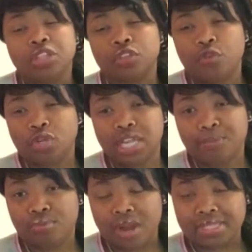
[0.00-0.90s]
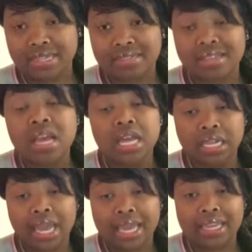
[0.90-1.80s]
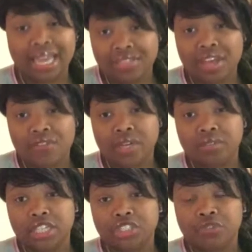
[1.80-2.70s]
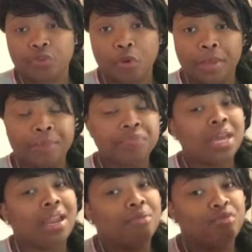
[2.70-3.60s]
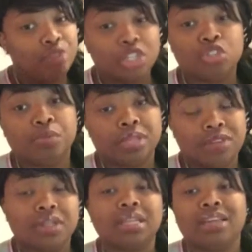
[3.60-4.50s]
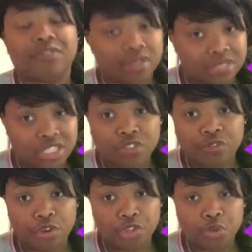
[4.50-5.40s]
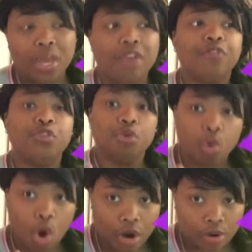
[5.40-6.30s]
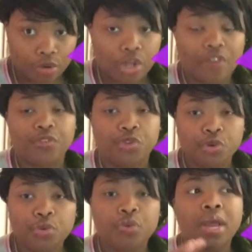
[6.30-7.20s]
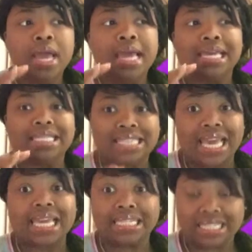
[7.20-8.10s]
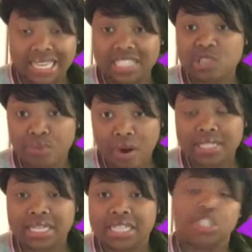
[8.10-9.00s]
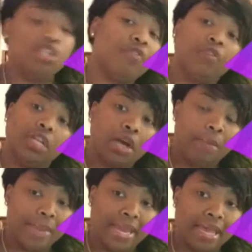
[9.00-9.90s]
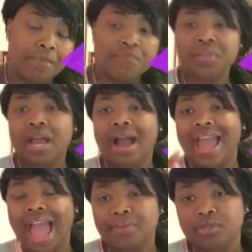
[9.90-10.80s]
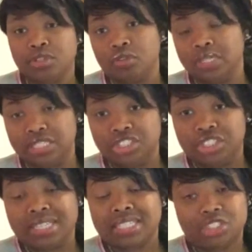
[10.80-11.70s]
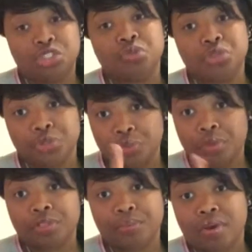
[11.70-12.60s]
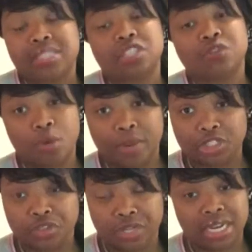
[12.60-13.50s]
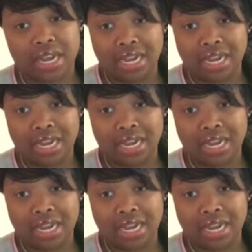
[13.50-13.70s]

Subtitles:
This 40-day process laid that foundation for me. And I really do believe it laid a foundation for you. If you can take an intense process and you're fully committed, I absolutely suggest that you do the process for my journey.